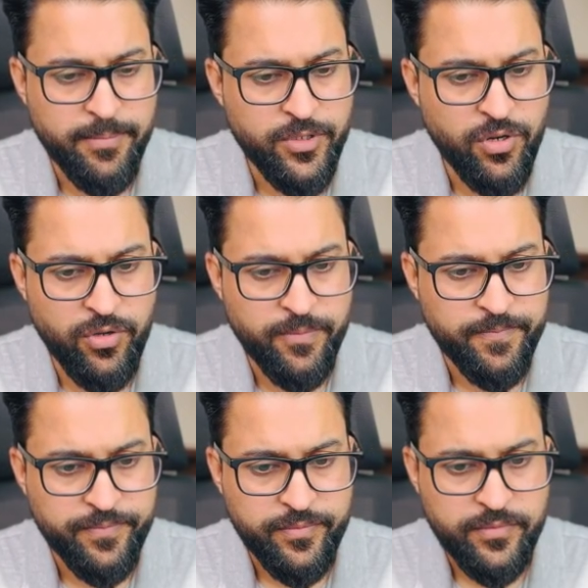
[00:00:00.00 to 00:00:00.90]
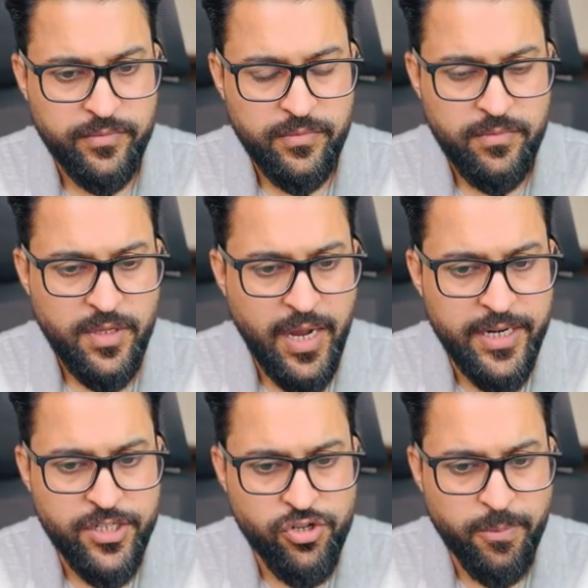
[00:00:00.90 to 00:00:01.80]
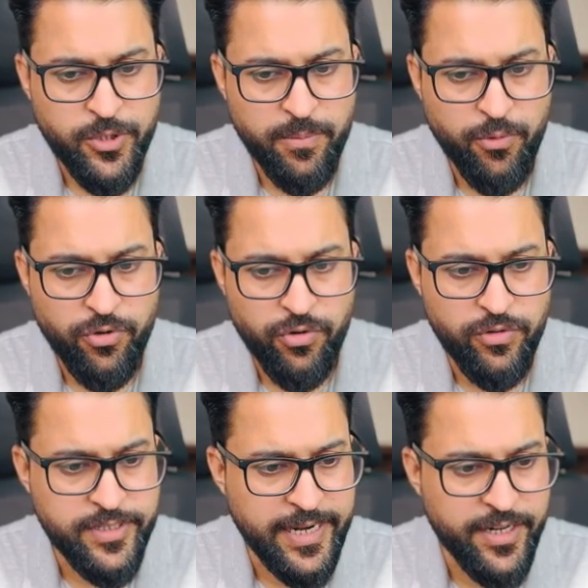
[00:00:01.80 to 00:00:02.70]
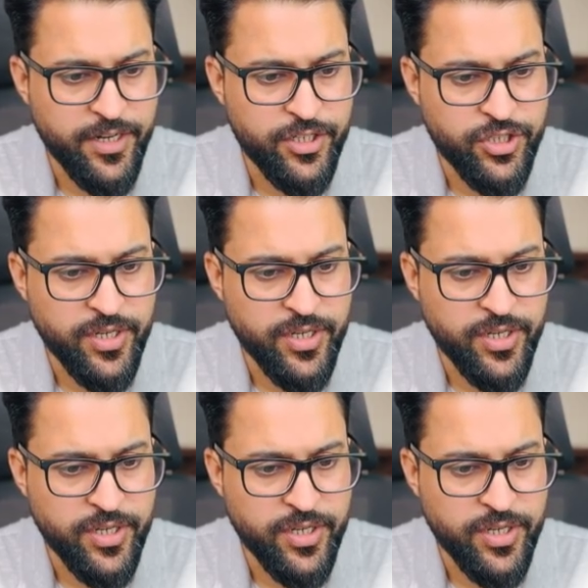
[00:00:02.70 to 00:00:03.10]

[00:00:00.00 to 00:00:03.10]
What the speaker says: you know, and disruption protocol, second edition,